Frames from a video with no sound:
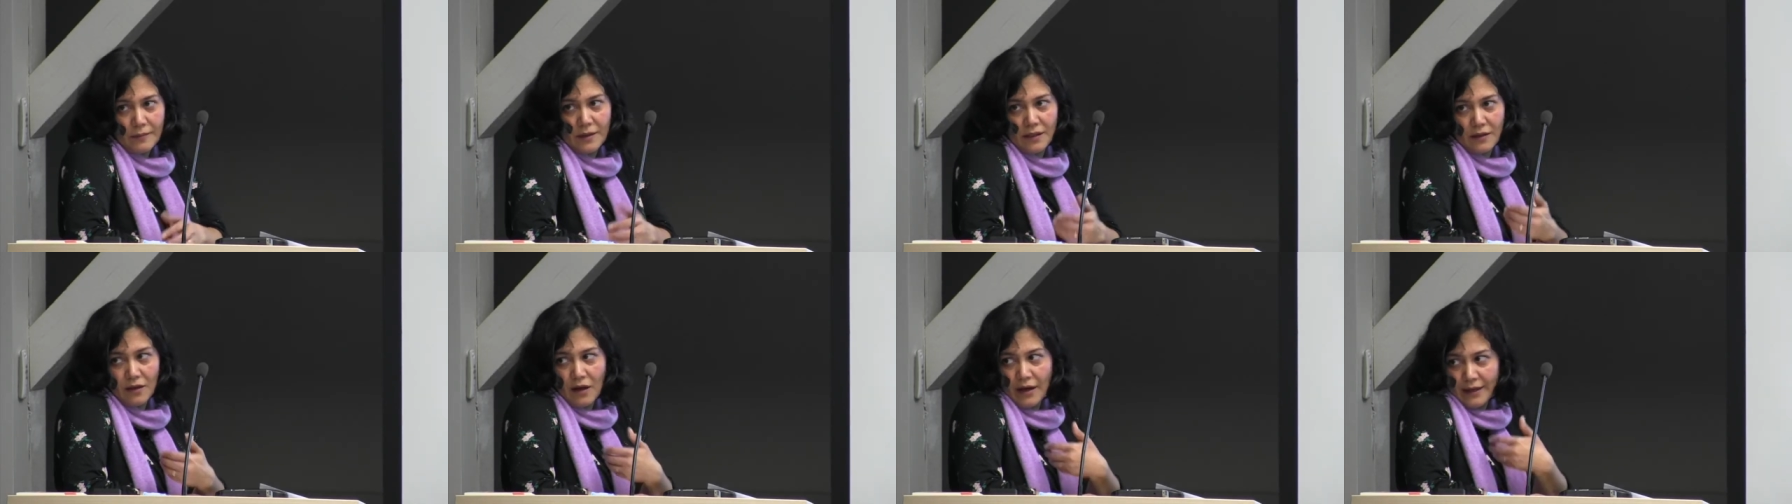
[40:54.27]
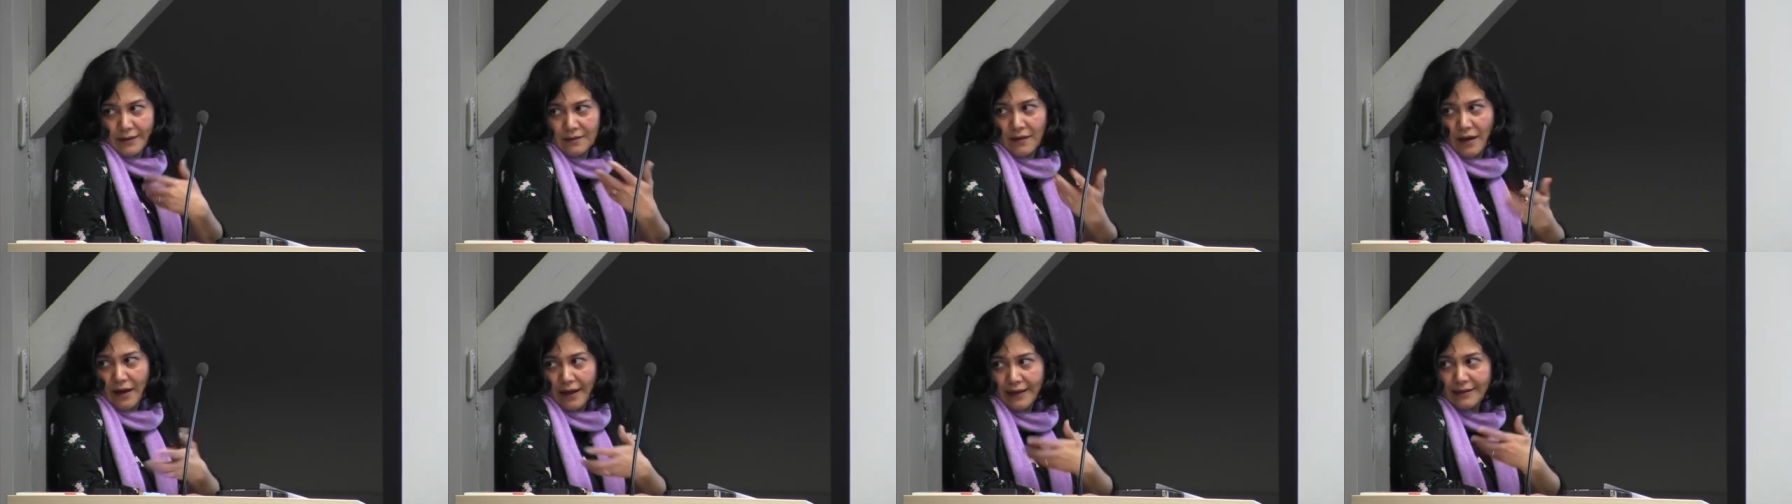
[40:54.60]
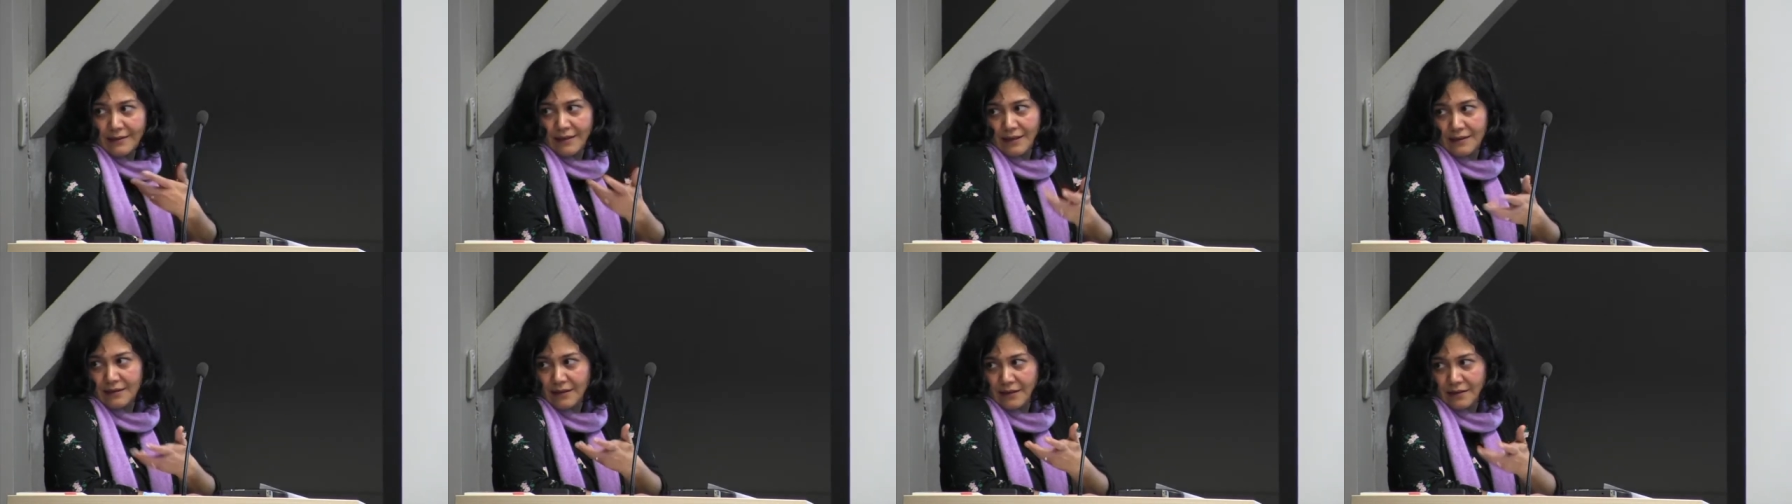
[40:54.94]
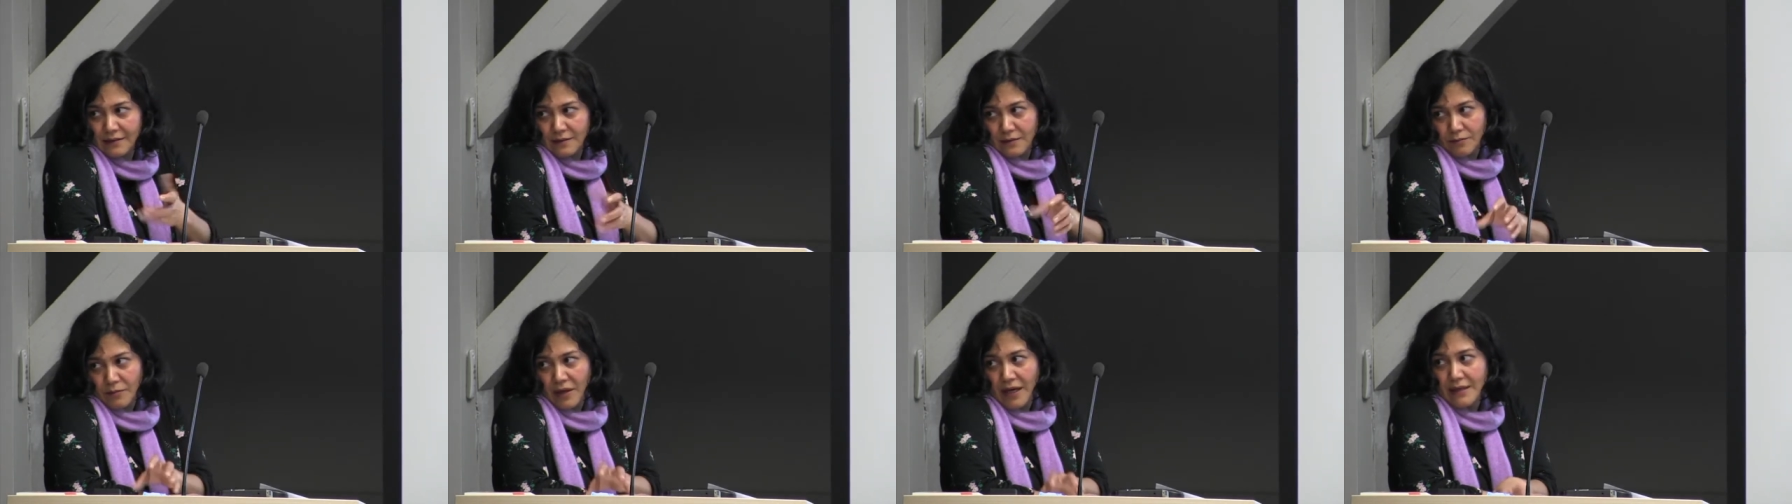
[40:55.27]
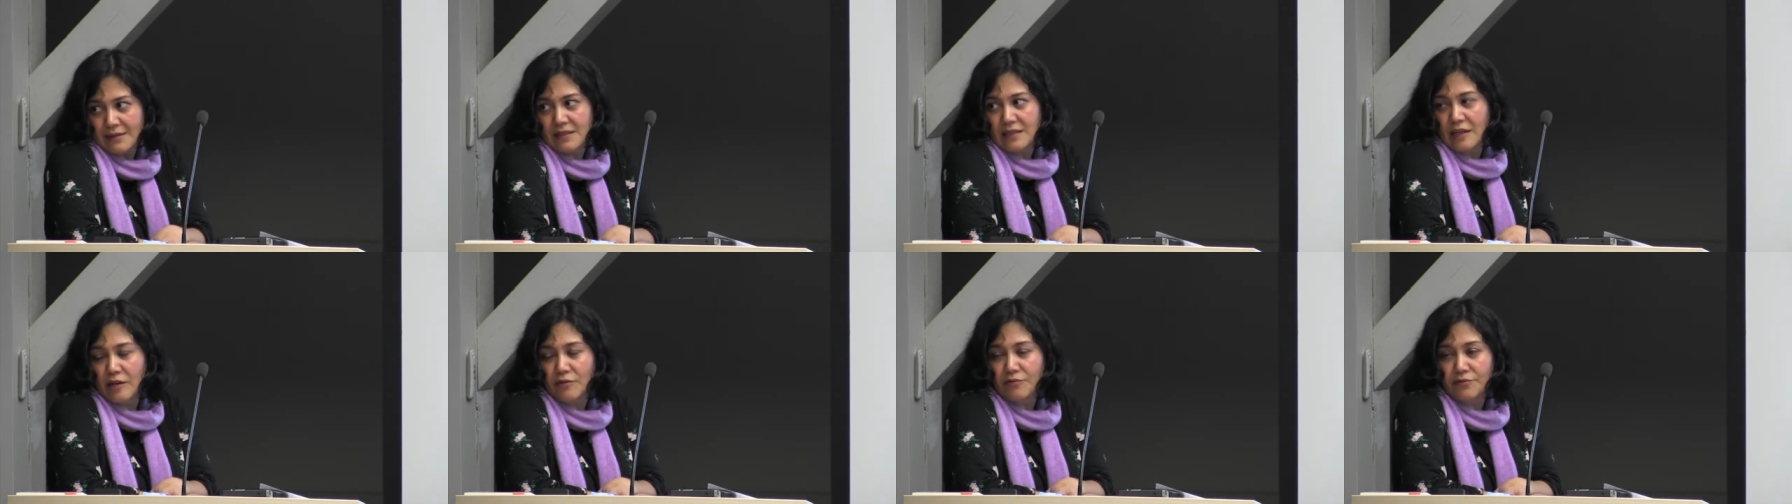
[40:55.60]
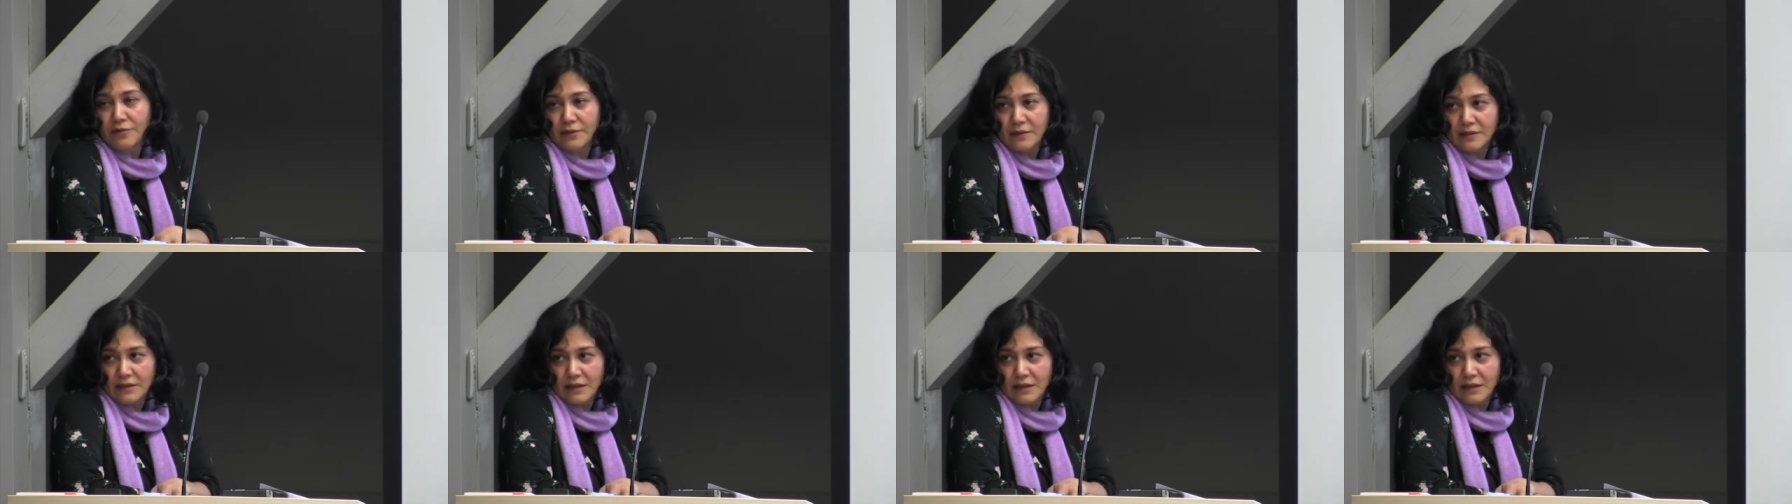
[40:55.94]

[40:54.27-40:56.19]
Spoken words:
I mean, I did it myself